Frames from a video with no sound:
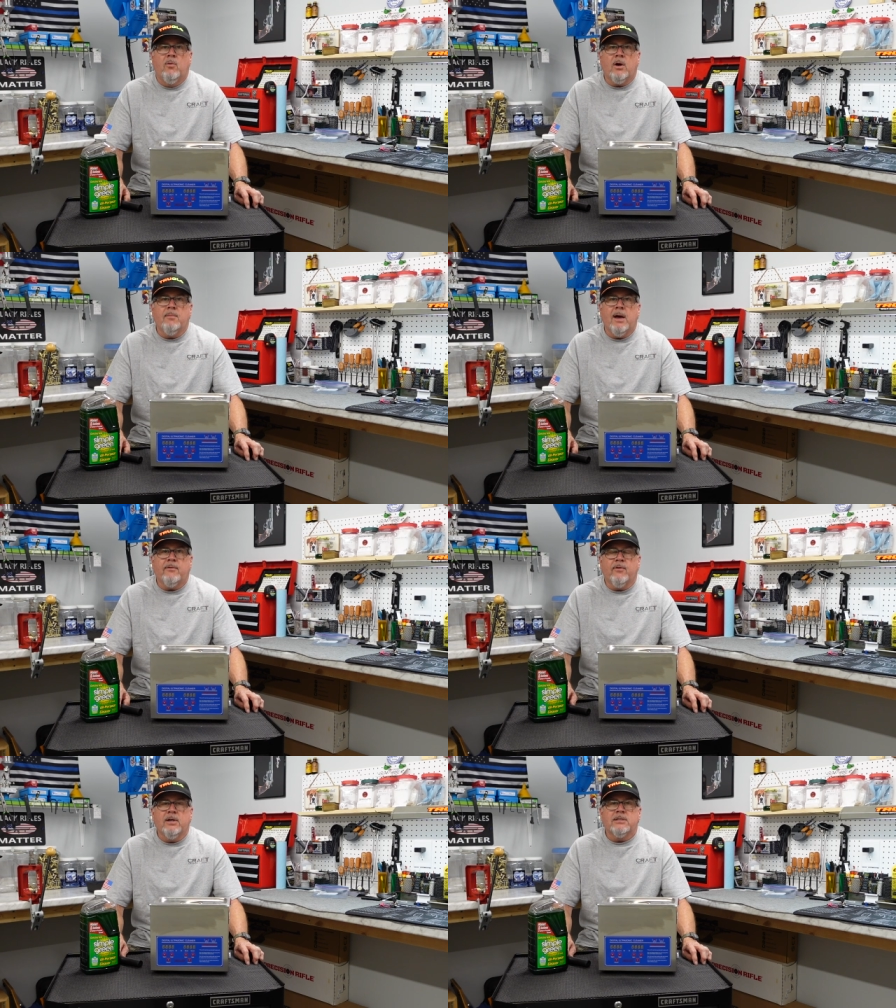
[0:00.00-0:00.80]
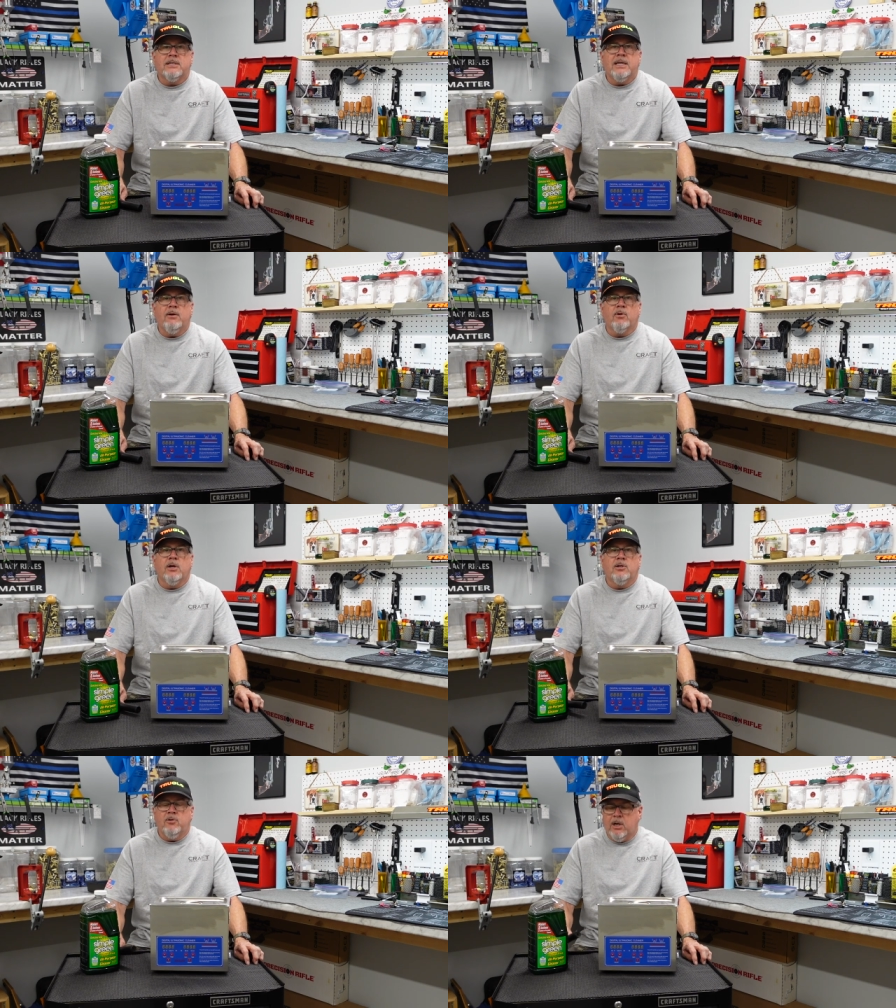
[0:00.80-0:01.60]
Welcome back friends. Today we're
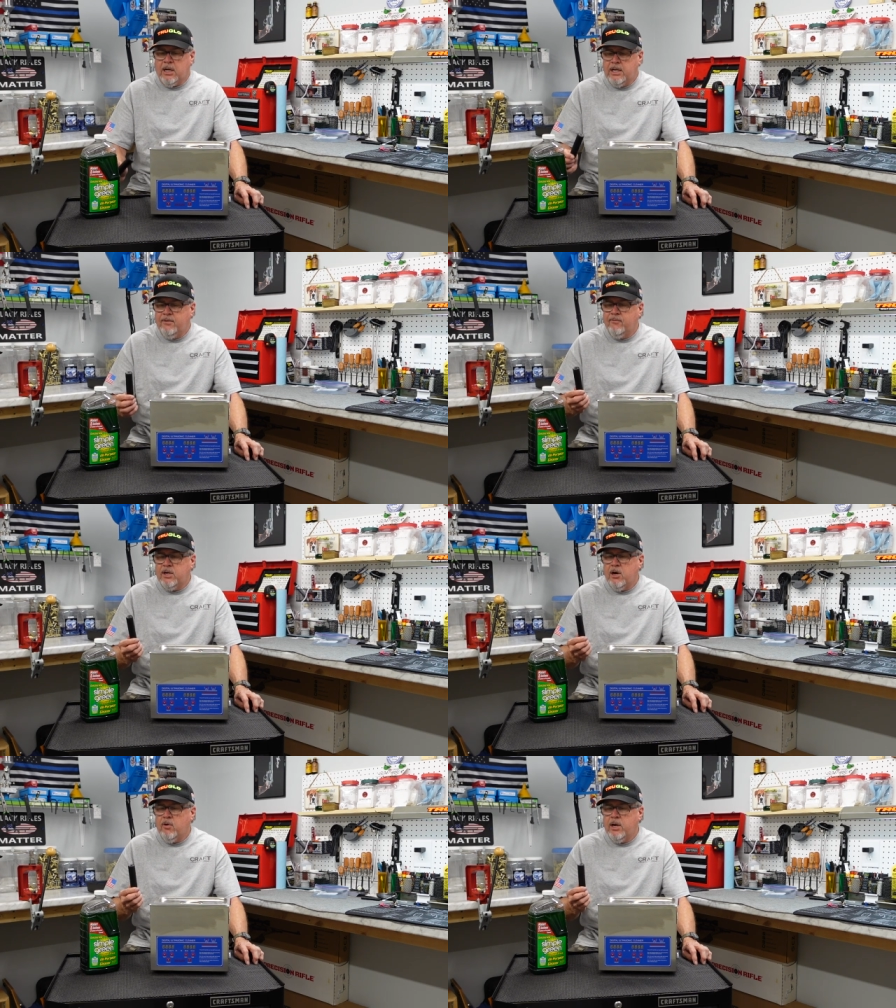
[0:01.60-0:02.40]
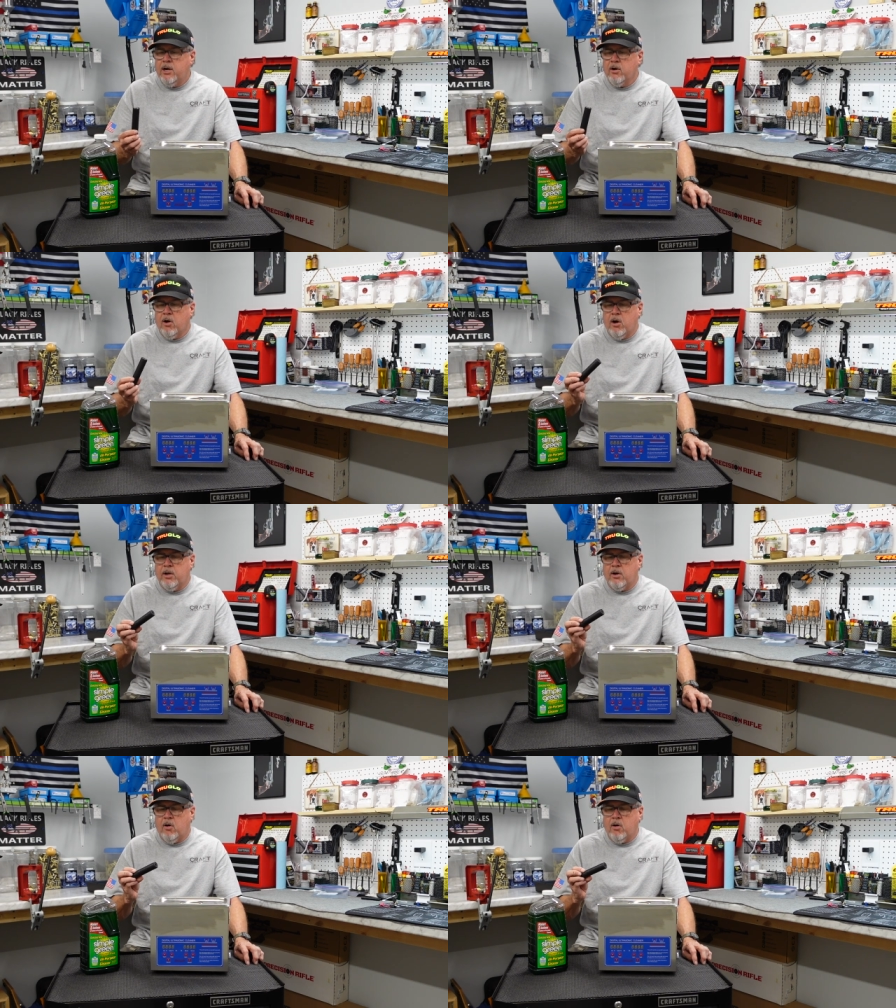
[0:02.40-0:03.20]
going to do a cleaning video here
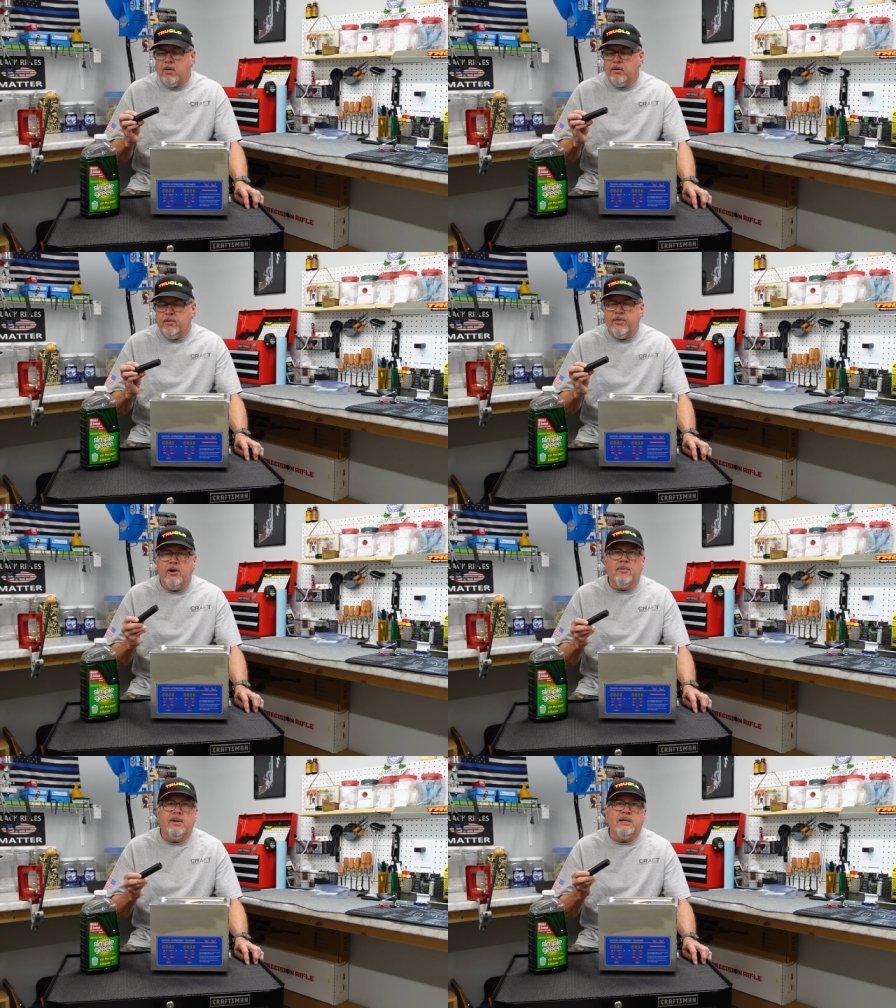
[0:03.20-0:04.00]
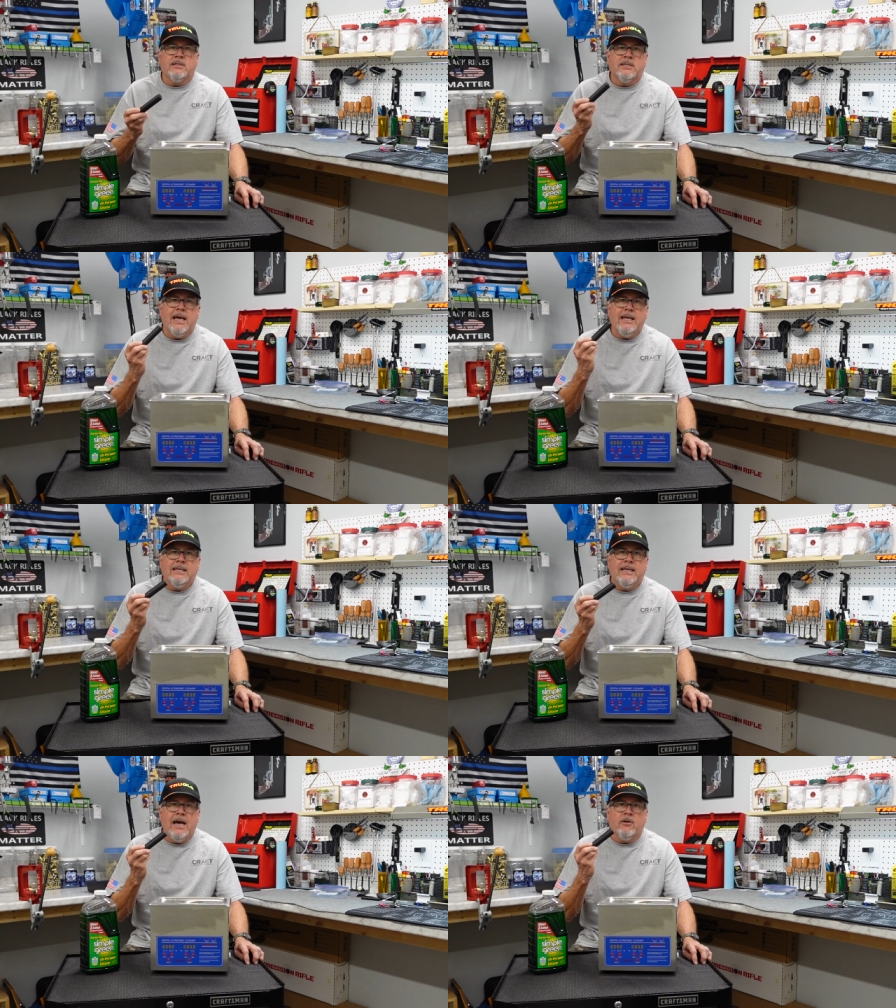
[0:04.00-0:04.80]
on our Thunderbeast
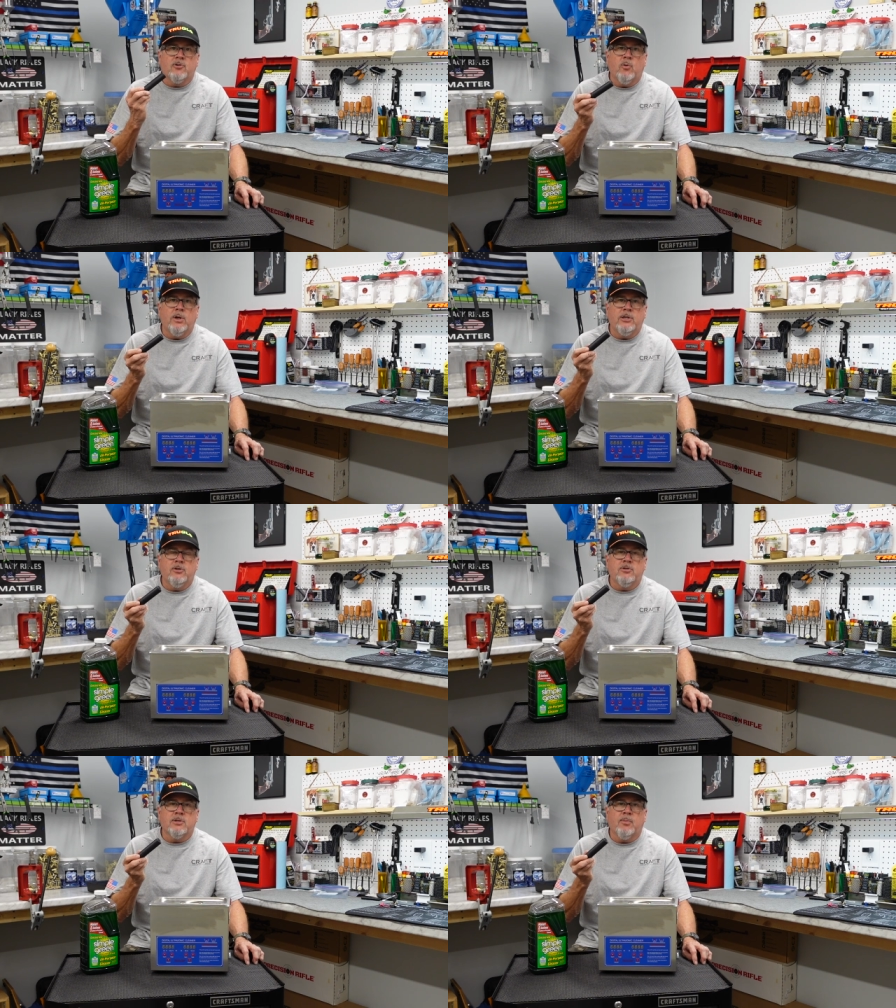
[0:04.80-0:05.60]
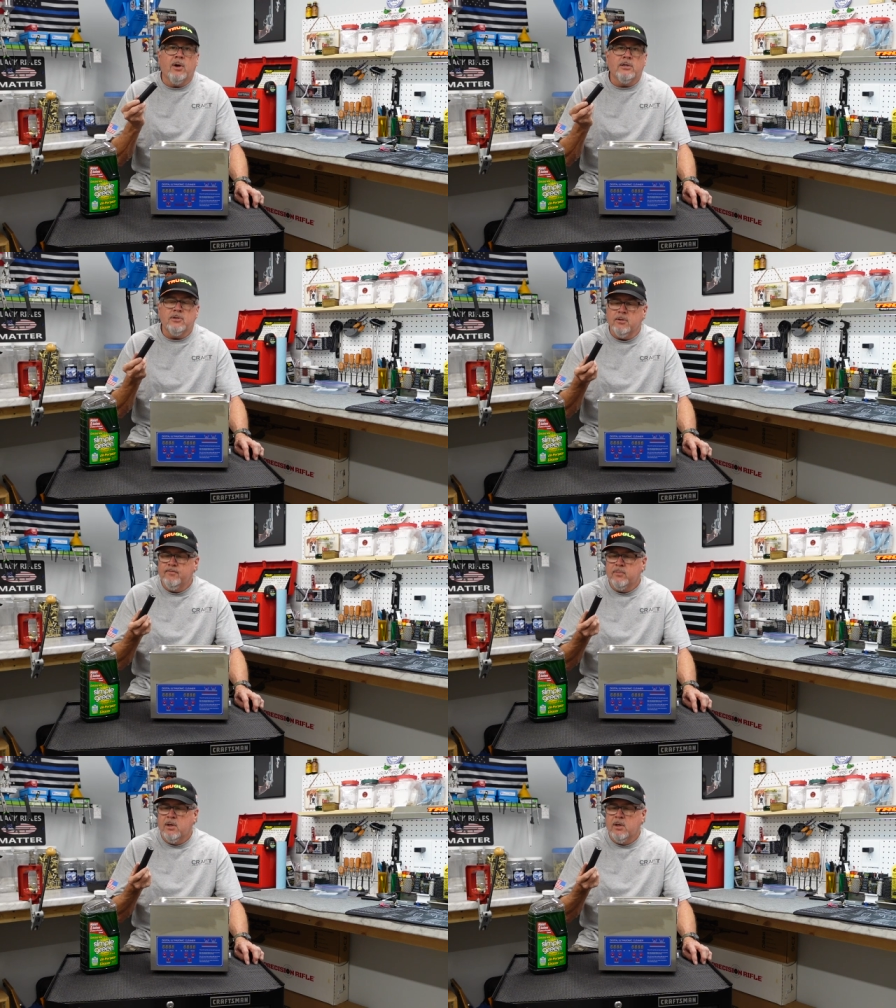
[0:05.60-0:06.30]
Takedown 22 suppressor.